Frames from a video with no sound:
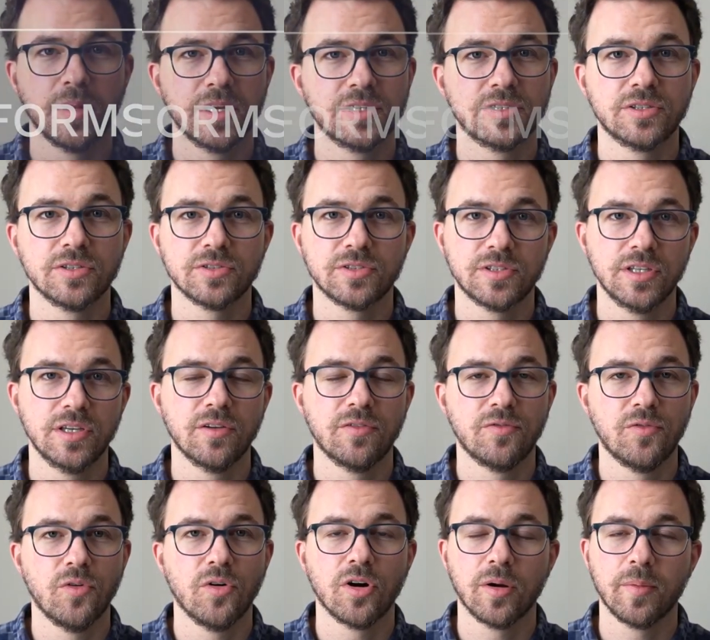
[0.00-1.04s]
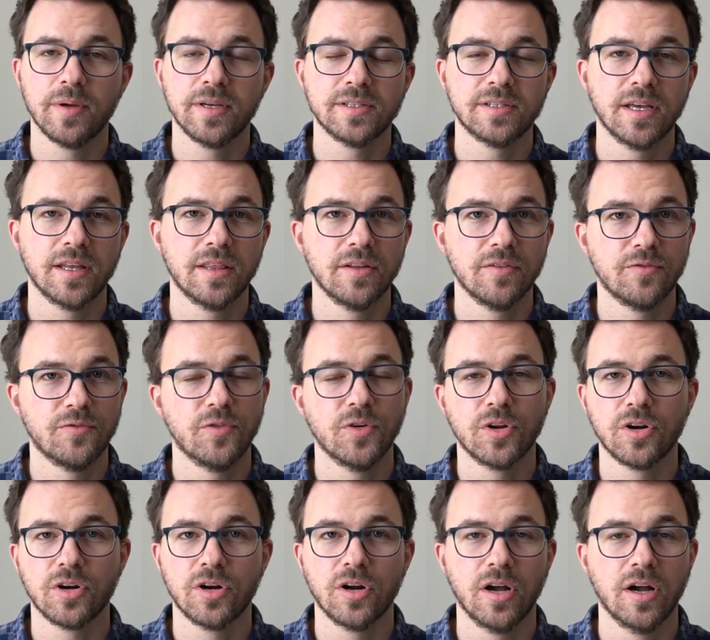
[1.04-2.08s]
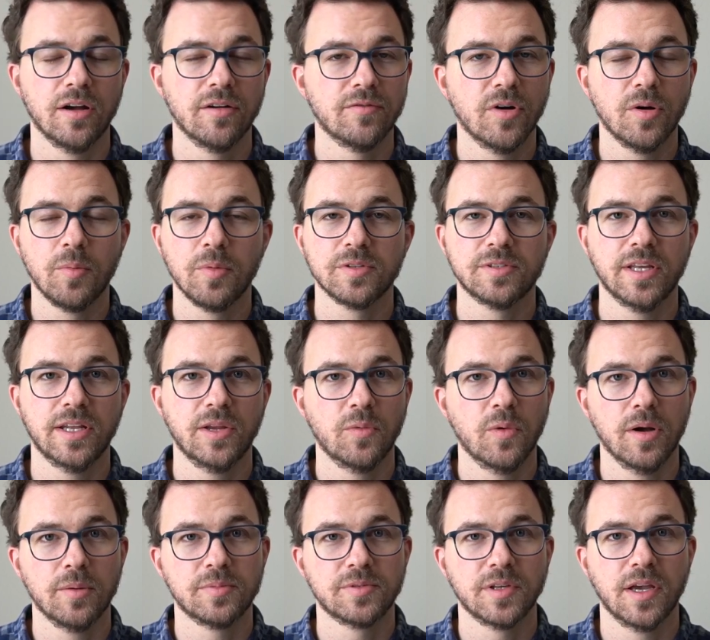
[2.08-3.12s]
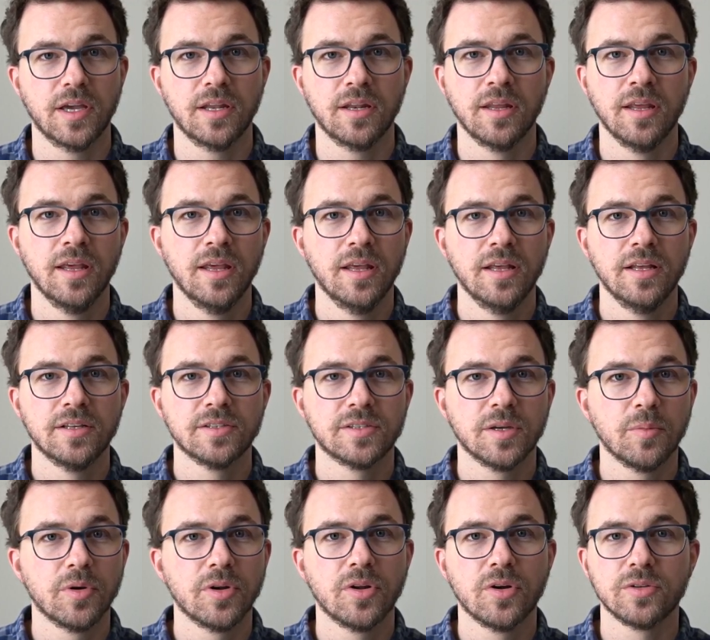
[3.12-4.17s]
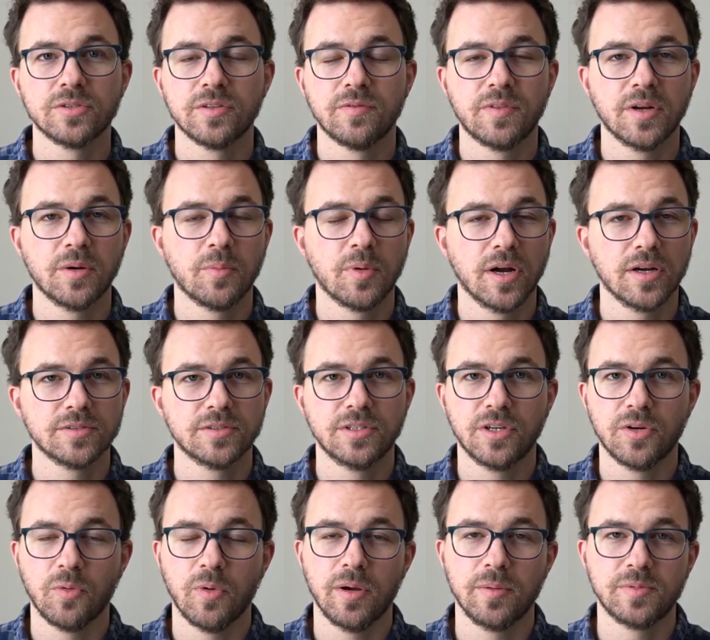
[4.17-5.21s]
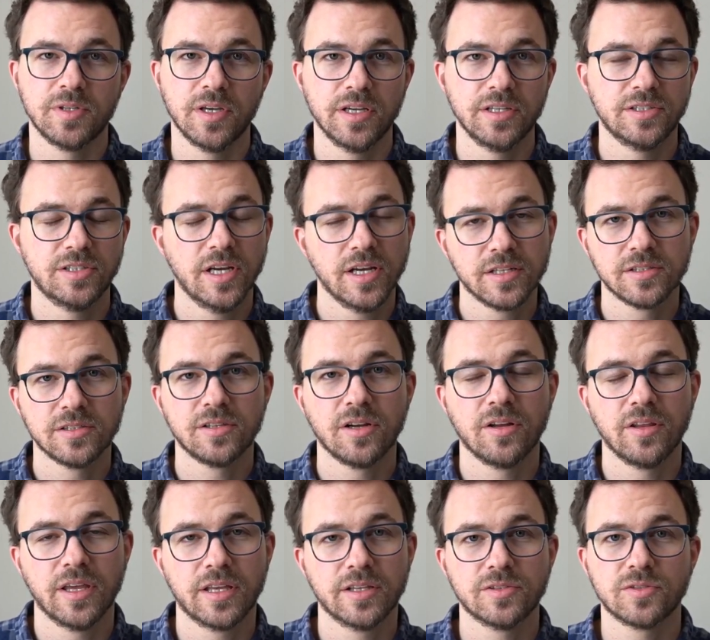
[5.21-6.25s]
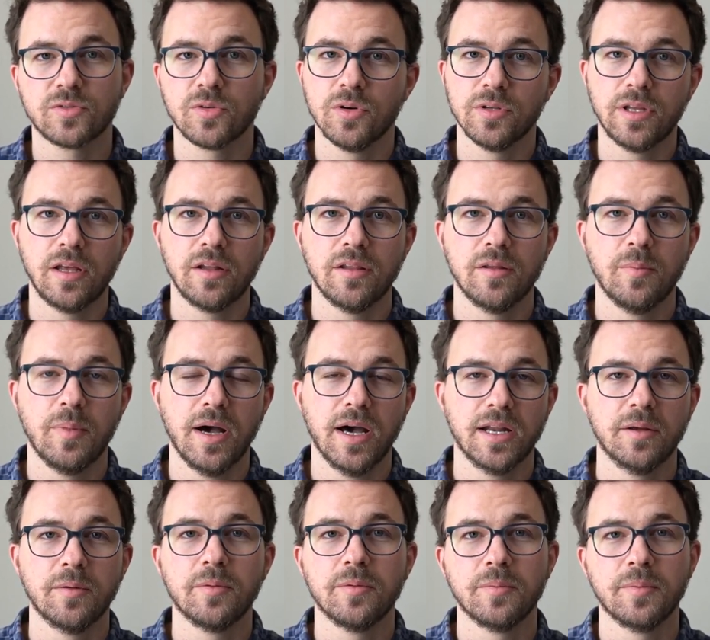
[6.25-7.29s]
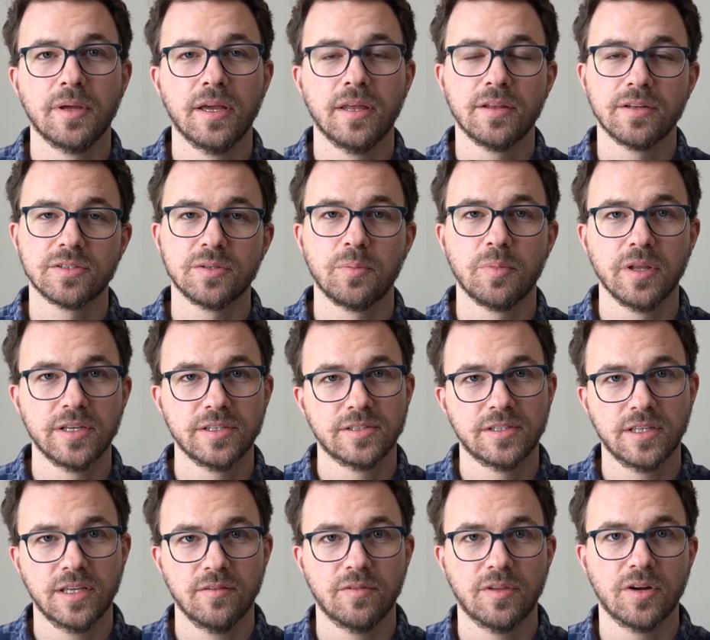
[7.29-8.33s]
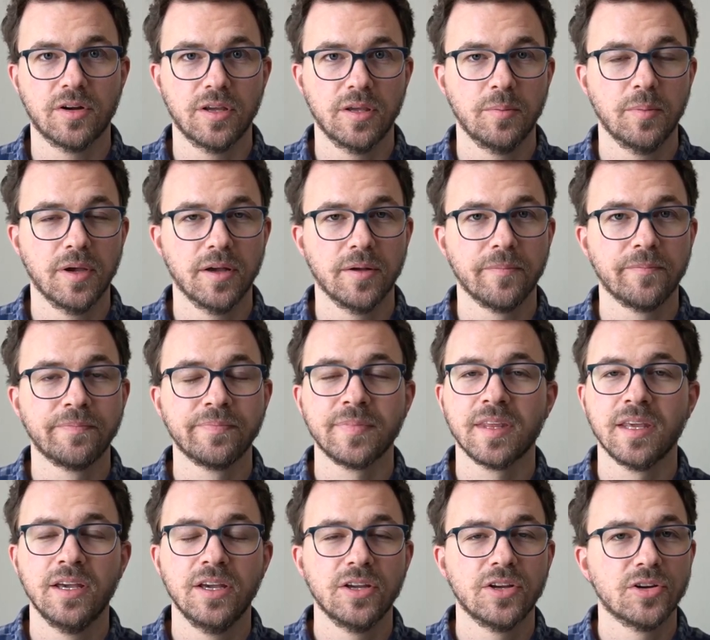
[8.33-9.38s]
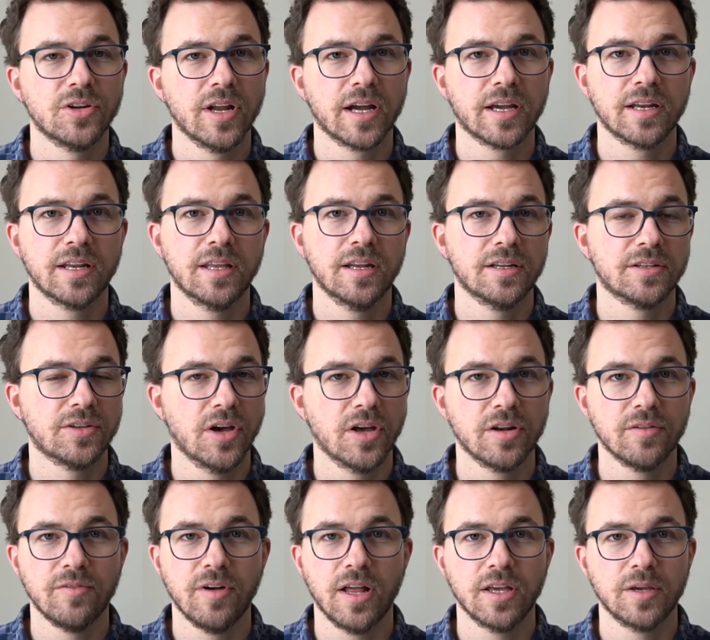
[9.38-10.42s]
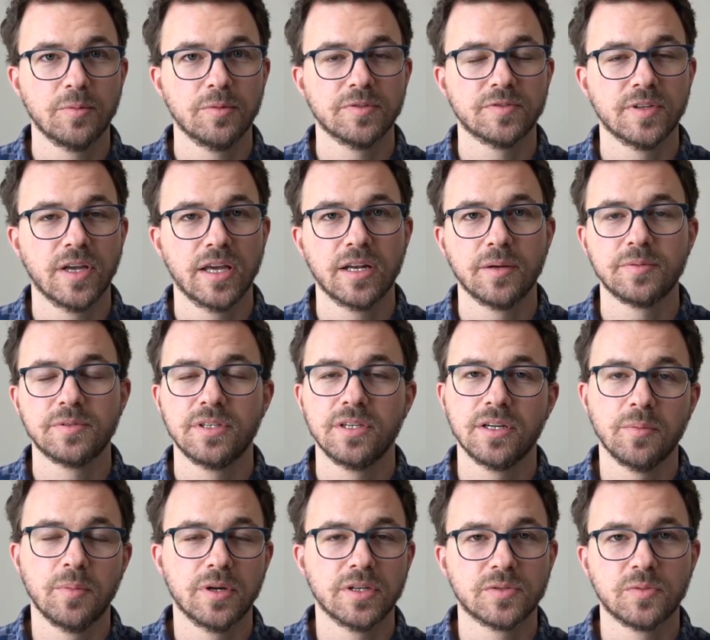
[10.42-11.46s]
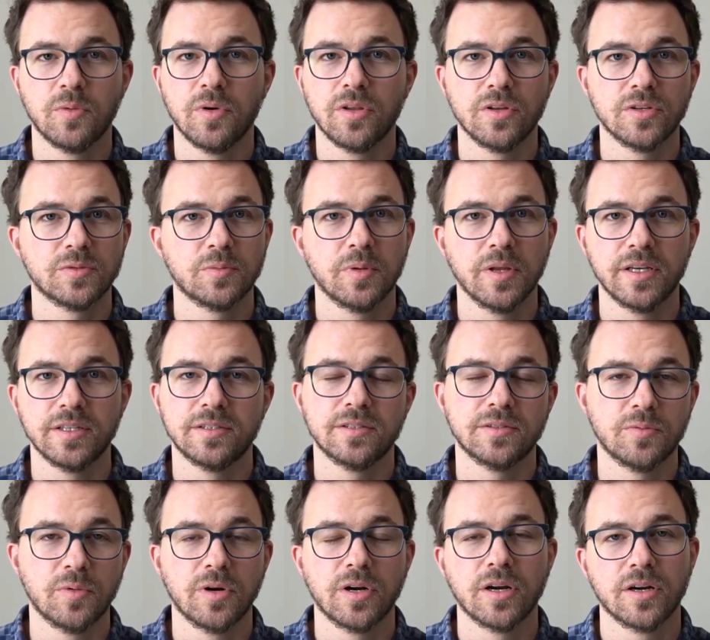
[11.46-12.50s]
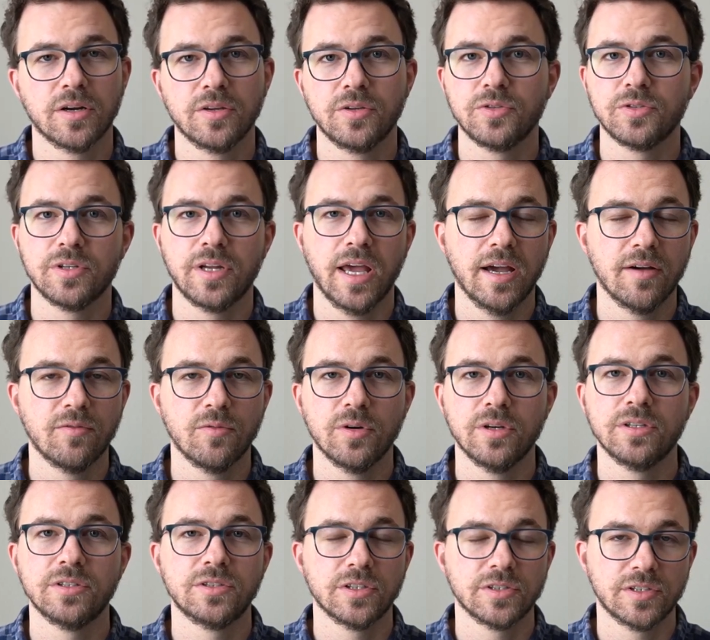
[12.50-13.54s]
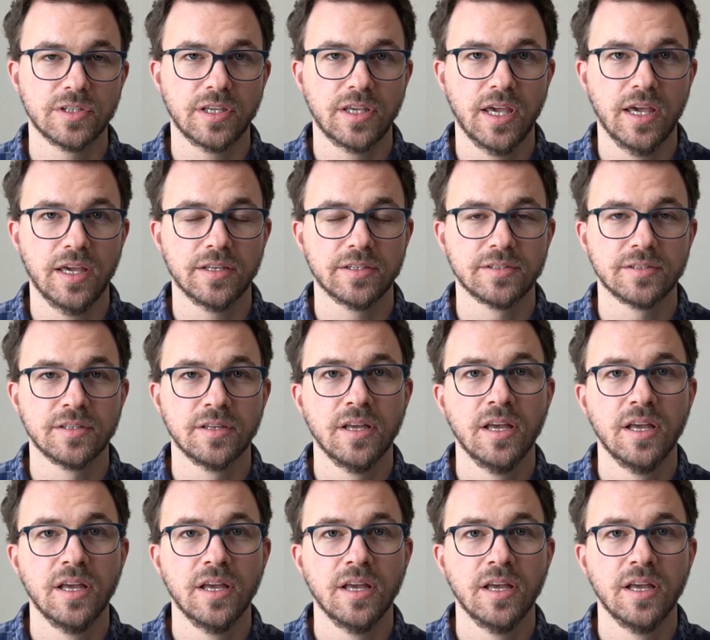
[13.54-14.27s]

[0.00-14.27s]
place you'll see a form is in the footer of almost any website. Someone knows if they're browsing your website, chances are they can scroll down to the bottom and there's a place to give their email. You're not going to get a ton of volume of signups here, but it's one of those places where you should have one just in case.